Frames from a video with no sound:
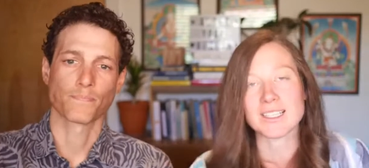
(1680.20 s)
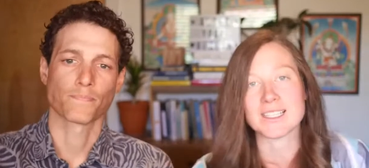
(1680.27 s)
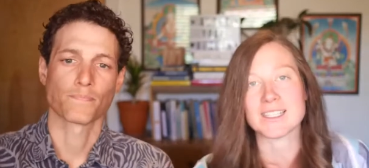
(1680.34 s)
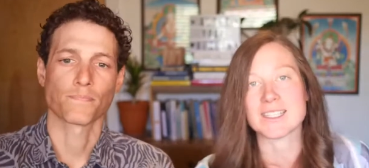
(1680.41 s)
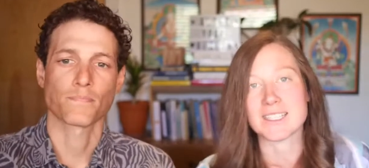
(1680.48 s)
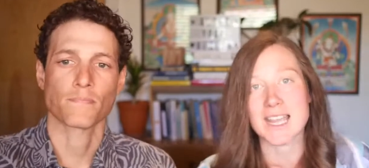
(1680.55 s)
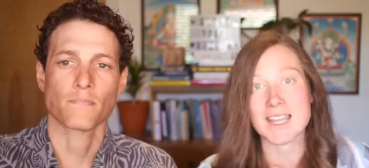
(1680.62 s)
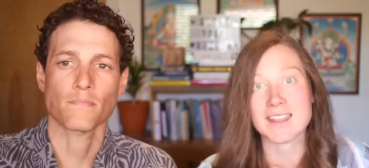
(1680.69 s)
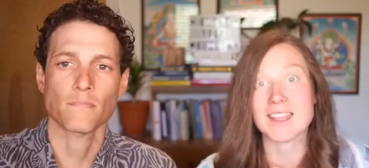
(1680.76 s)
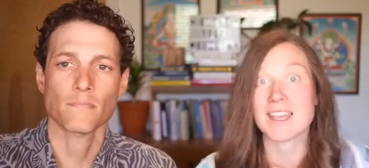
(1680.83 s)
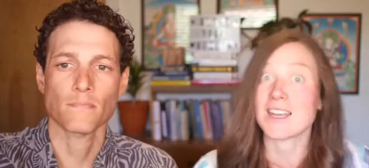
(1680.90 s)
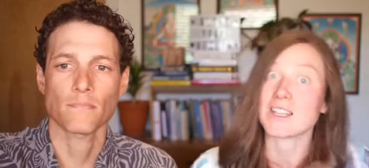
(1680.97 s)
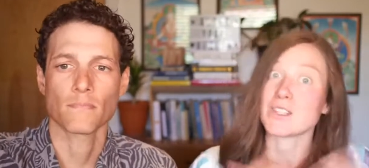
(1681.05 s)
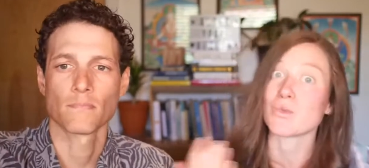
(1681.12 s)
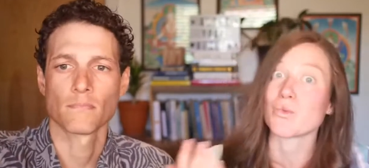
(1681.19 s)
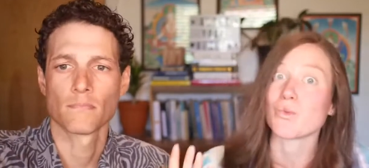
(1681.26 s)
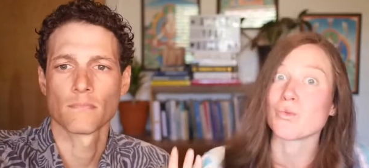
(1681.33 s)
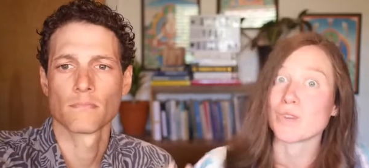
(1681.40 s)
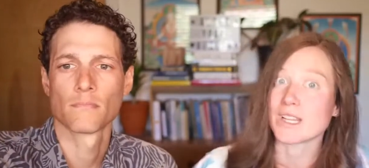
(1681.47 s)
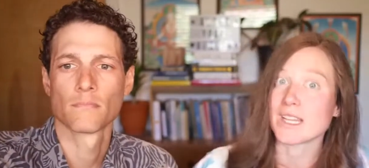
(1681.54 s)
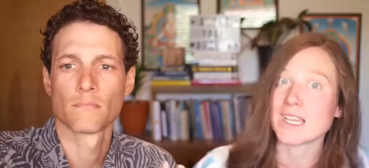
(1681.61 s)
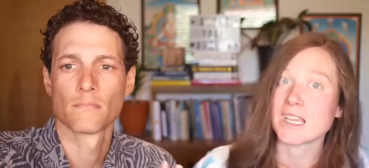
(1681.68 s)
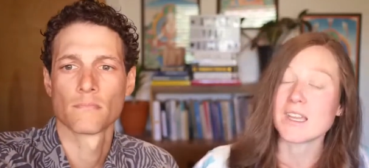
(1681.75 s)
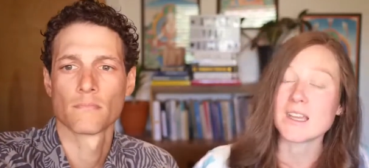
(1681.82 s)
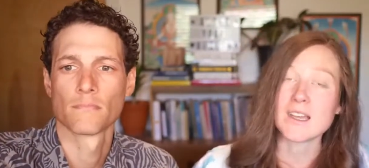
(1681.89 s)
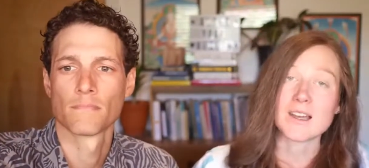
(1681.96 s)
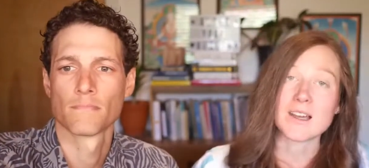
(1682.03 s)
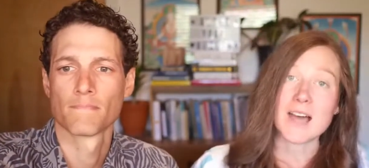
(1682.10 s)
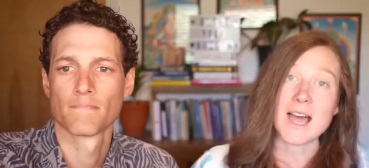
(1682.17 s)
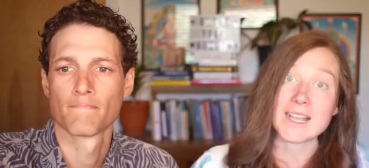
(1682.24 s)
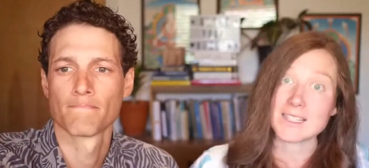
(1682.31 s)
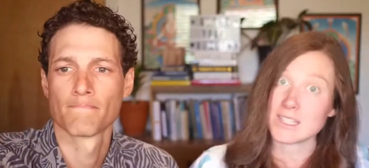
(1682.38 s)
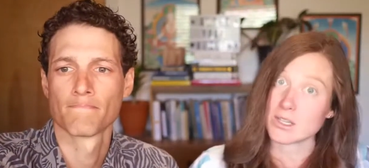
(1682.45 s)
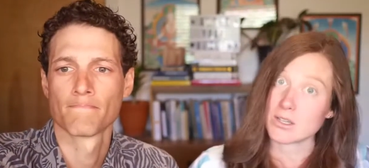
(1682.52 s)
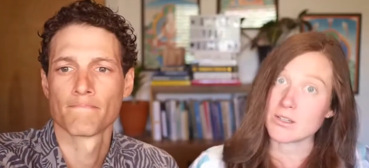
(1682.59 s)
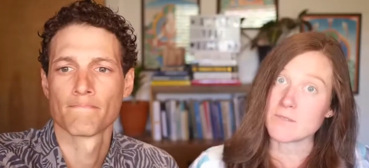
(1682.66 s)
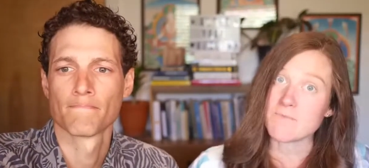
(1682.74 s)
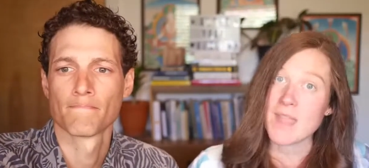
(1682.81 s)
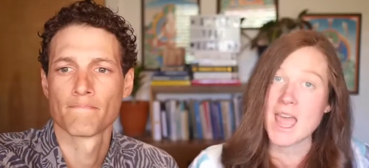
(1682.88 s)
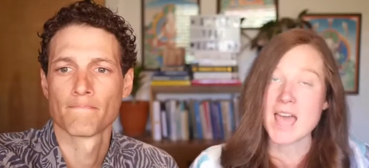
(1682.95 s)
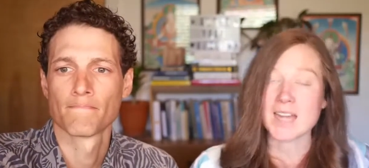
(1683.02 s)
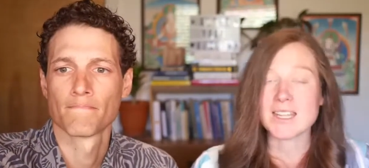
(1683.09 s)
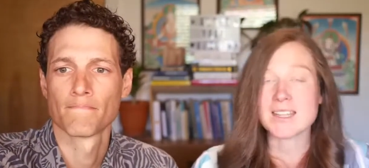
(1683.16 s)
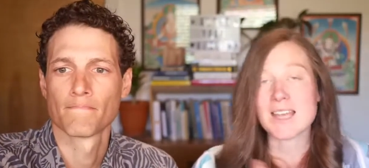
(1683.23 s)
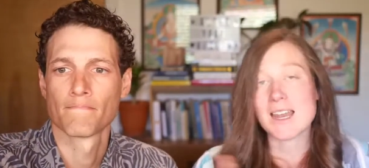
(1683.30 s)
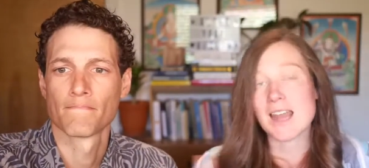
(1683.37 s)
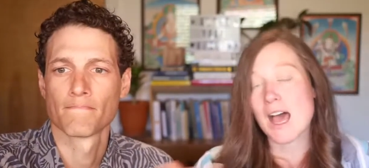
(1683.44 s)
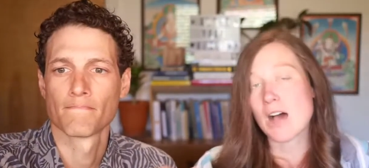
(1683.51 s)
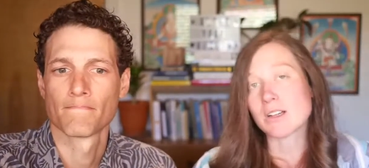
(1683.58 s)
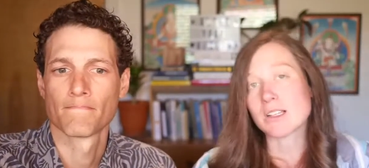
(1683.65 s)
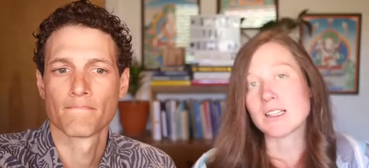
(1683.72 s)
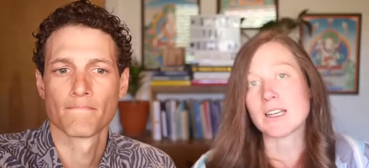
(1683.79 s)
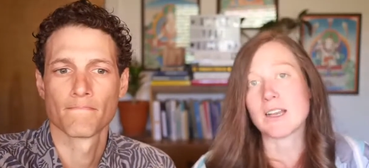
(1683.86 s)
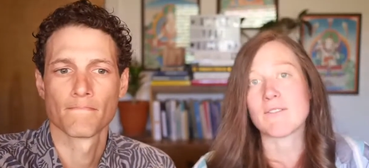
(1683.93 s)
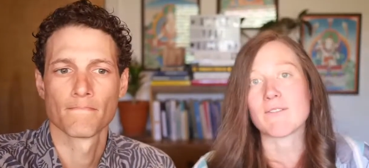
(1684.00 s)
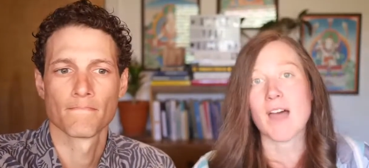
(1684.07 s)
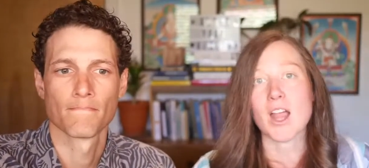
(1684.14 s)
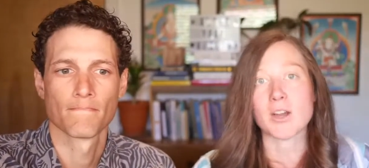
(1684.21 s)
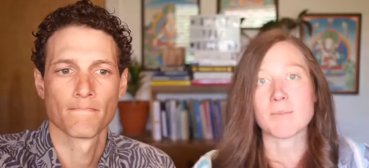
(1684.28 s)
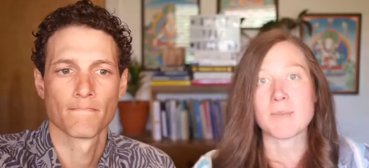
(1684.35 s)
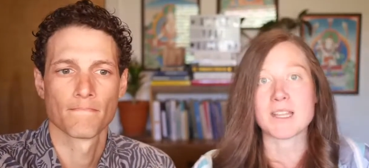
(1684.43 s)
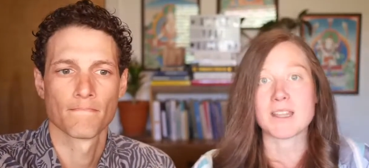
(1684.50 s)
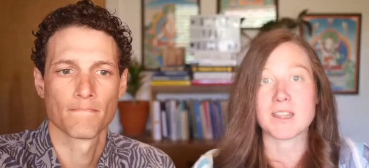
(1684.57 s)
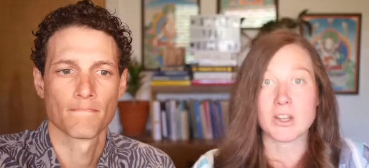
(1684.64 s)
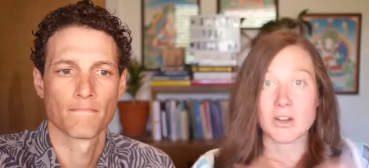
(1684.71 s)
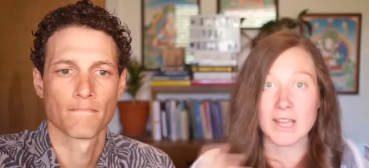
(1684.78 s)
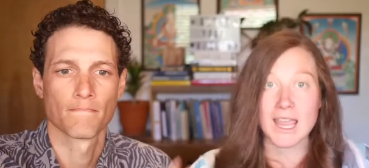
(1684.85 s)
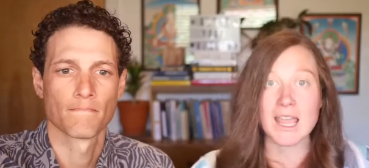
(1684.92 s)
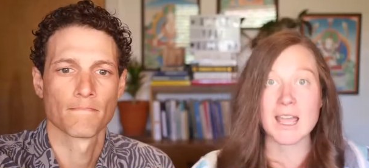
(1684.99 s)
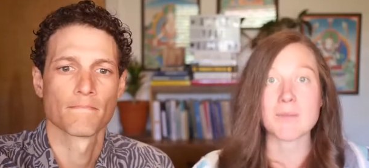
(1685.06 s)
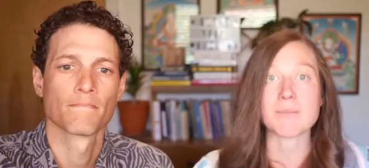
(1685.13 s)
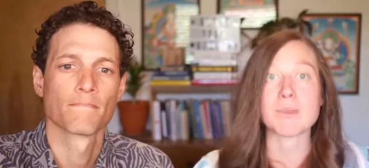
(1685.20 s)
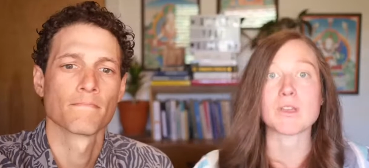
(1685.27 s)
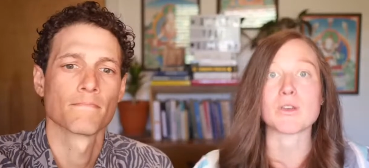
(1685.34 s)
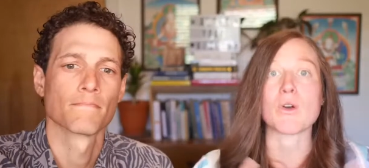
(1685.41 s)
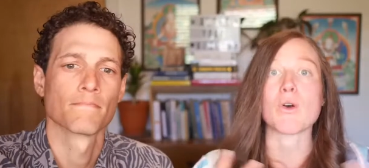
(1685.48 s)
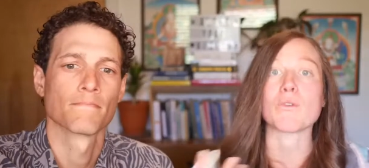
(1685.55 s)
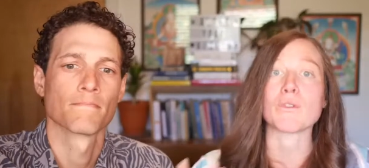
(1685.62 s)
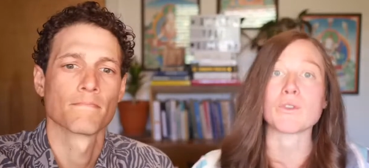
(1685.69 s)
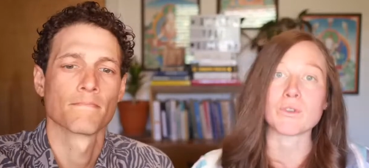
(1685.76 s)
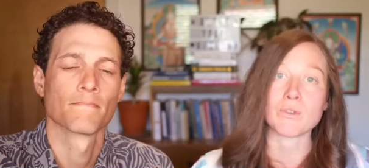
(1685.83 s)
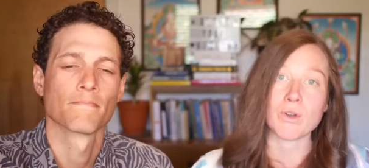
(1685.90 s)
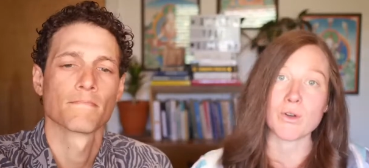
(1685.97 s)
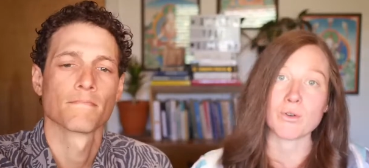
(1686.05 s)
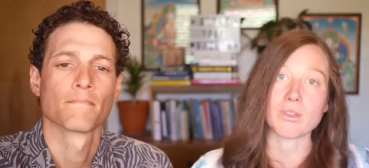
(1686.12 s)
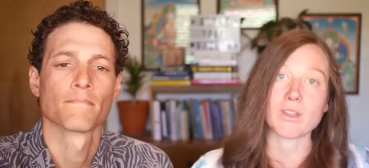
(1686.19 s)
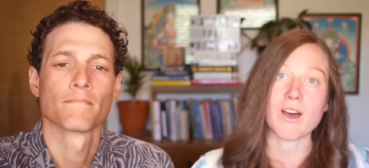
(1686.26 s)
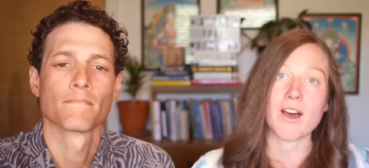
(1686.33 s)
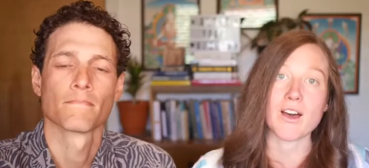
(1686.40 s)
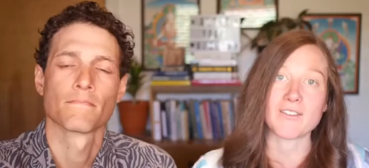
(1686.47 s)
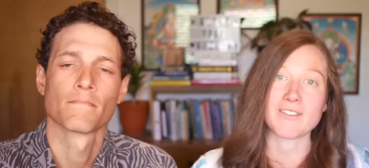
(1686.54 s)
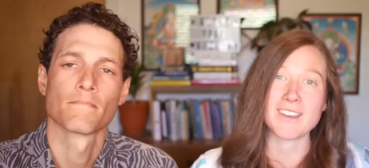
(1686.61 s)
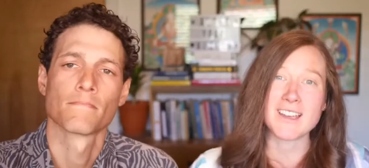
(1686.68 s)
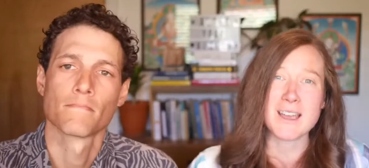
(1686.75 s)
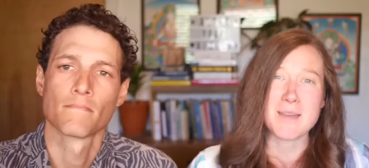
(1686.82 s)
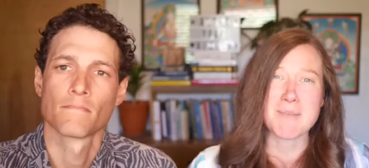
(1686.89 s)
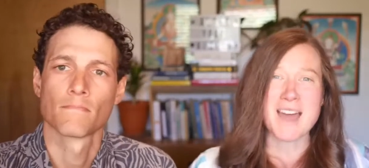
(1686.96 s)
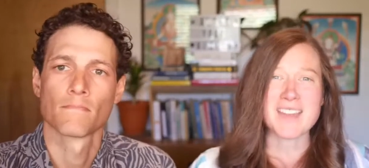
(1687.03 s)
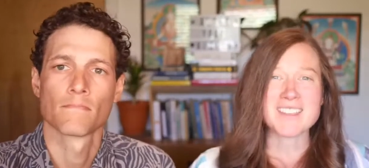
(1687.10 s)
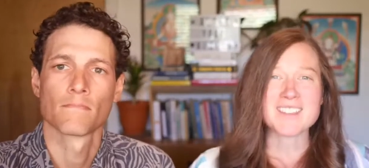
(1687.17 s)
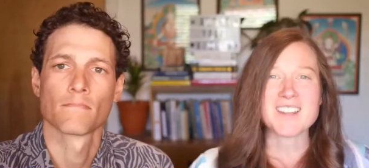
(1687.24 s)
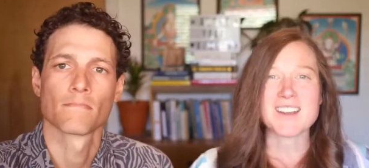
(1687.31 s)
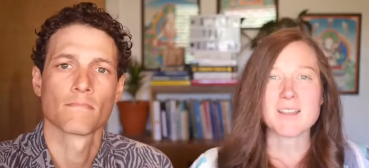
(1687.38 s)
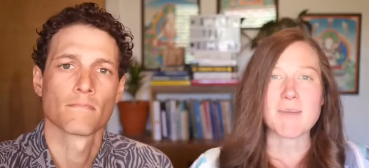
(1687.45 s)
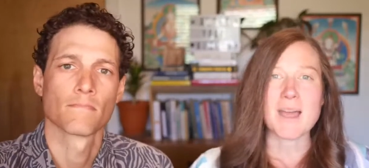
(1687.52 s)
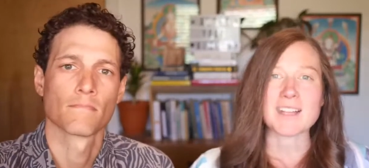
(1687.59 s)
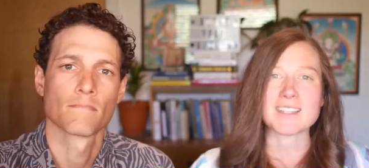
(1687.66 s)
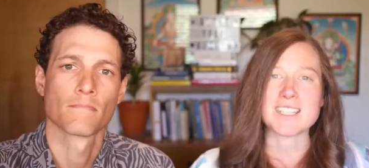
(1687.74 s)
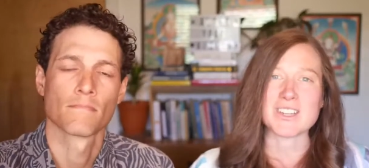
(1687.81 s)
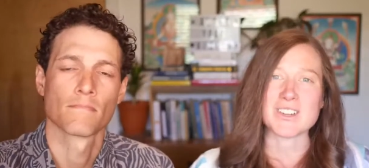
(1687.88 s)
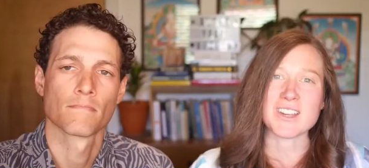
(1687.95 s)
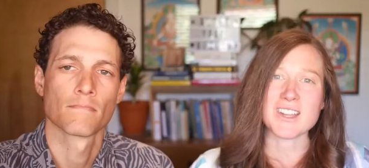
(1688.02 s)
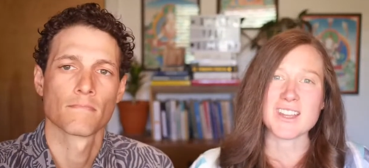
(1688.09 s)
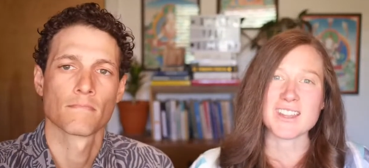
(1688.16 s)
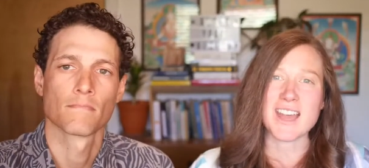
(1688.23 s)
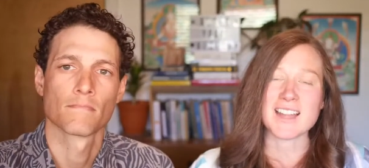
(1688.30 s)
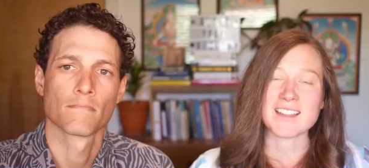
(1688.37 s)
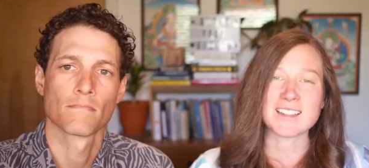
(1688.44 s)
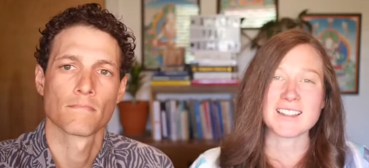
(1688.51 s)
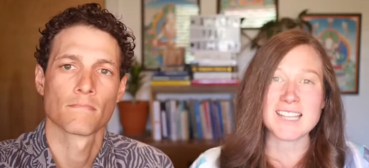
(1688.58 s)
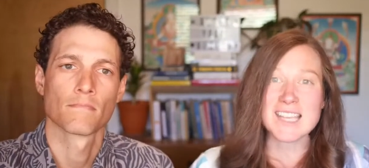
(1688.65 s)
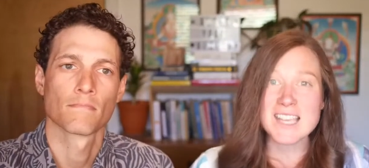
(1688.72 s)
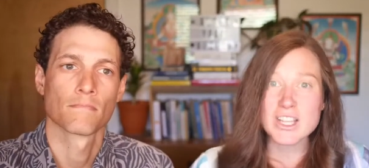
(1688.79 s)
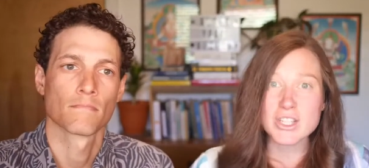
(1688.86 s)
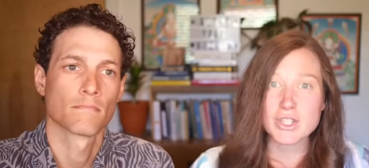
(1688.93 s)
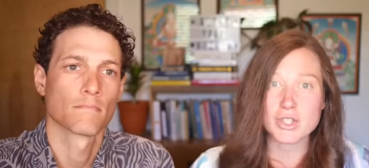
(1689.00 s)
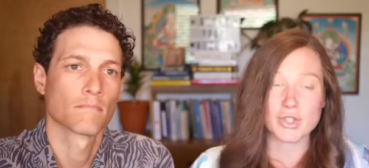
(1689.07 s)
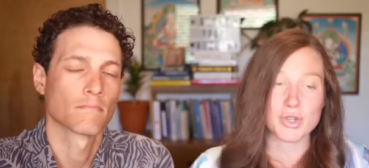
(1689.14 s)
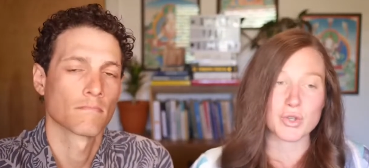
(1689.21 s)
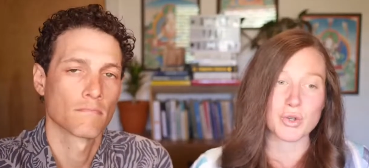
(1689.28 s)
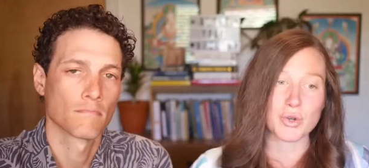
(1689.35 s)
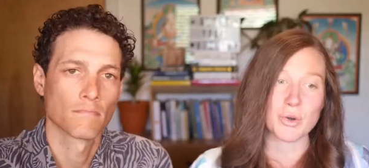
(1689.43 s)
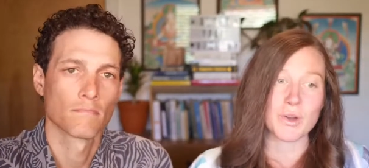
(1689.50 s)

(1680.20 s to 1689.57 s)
Speaker 1: state than is really ideal. And in that alkaline environment, there can be an overgrowth of pathogenic bacteria that leads to